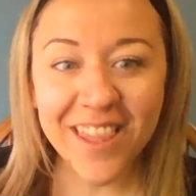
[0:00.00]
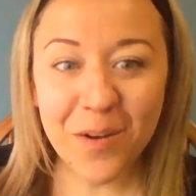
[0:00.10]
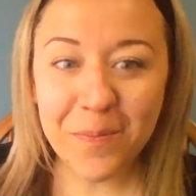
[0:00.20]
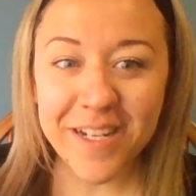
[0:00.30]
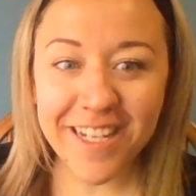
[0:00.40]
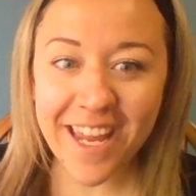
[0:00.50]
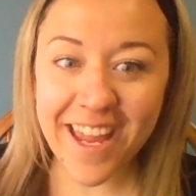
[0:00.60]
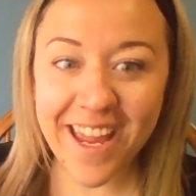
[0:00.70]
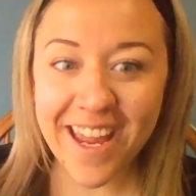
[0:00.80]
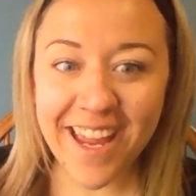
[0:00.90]

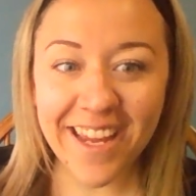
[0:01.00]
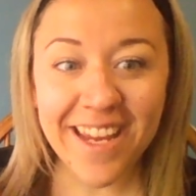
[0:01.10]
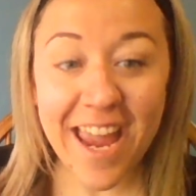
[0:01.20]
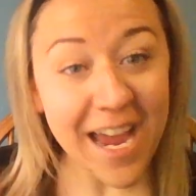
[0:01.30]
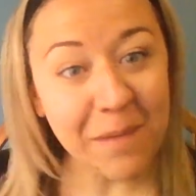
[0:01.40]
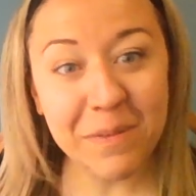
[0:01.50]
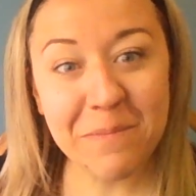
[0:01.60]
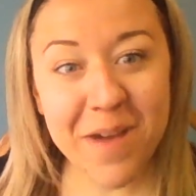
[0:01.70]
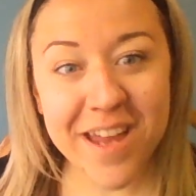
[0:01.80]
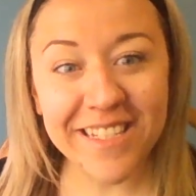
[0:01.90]
Pre-K! Happy
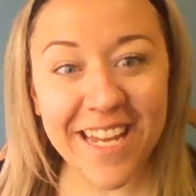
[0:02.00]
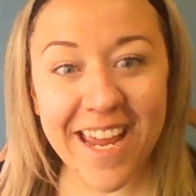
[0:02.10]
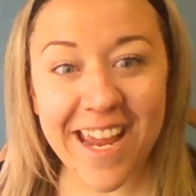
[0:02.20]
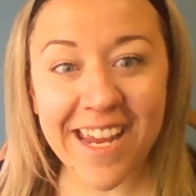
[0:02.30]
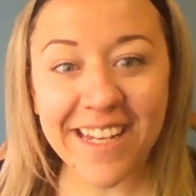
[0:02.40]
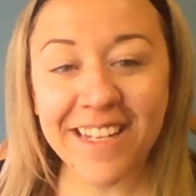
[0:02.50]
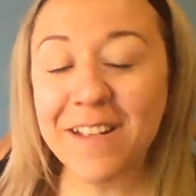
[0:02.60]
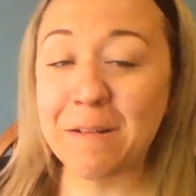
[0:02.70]
Monday!